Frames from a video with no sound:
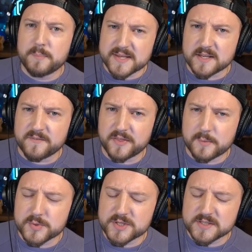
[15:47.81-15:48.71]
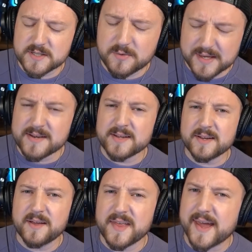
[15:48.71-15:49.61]
But here's the video. Thank you much. We shall see you in
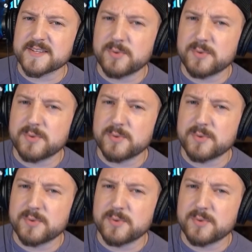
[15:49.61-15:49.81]
the next